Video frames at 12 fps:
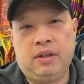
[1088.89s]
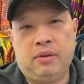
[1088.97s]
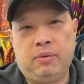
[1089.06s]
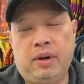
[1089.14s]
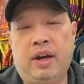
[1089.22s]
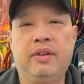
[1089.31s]

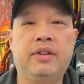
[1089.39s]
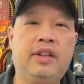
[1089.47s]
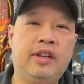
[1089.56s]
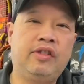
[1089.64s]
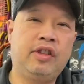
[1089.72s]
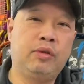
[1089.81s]
Well,
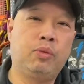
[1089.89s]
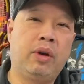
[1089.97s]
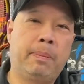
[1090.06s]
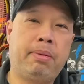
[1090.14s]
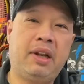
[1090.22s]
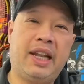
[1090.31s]
this is where
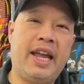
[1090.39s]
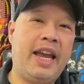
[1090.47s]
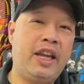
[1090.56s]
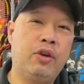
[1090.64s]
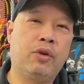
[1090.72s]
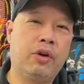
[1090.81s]
play
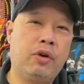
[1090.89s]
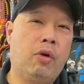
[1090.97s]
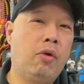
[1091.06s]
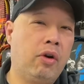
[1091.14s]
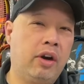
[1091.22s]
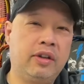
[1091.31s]
your
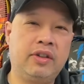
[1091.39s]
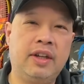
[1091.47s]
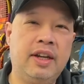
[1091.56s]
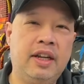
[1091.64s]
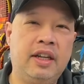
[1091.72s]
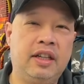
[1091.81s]
court
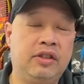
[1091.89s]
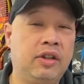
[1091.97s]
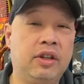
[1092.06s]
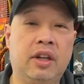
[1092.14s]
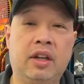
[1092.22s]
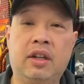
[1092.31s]
is
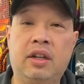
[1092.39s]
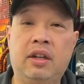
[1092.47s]
going to